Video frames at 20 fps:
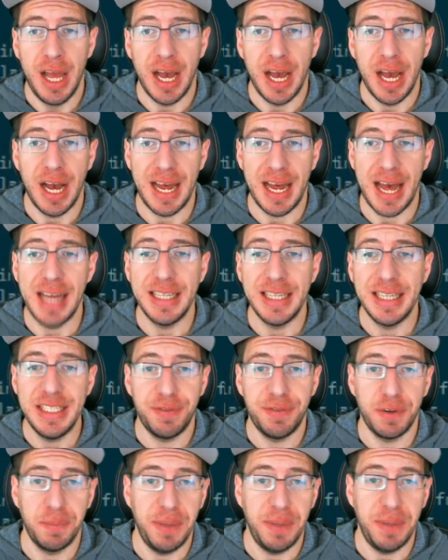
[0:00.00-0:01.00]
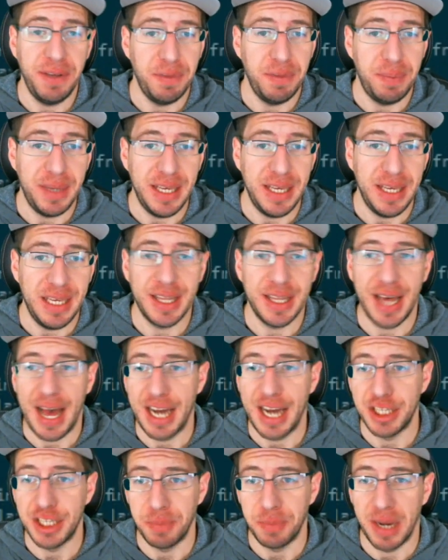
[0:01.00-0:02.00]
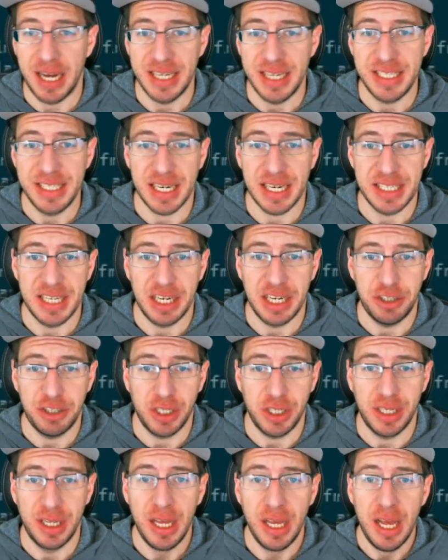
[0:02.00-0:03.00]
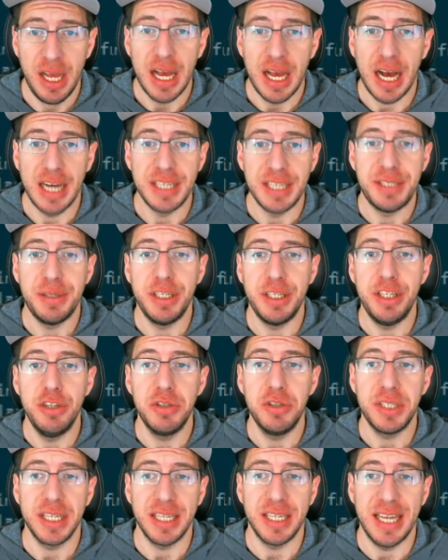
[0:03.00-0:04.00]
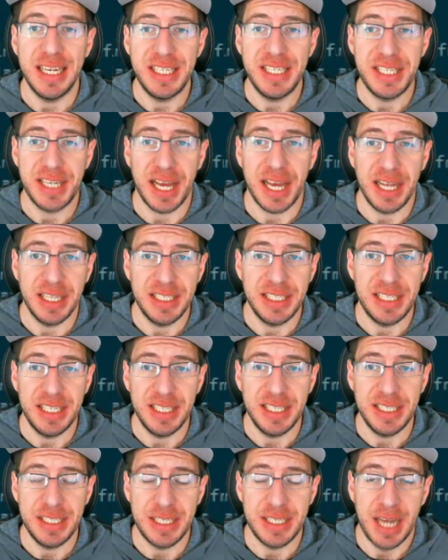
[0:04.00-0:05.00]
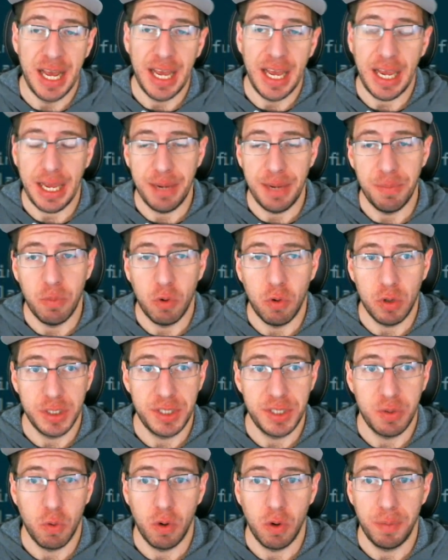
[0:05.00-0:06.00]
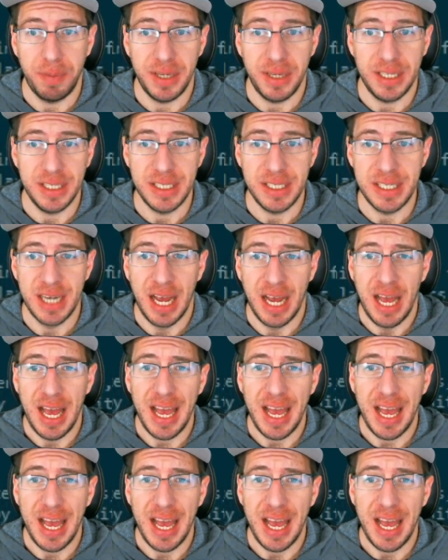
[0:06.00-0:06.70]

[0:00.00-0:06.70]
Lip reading: at least for PvP, Clash Mines, etc., to use less skeletons and more scorpions.